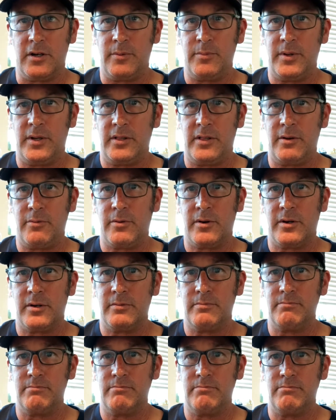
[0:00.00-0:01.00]
I mean, they
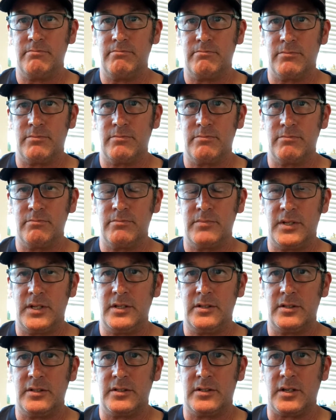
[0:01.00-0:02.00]
were decent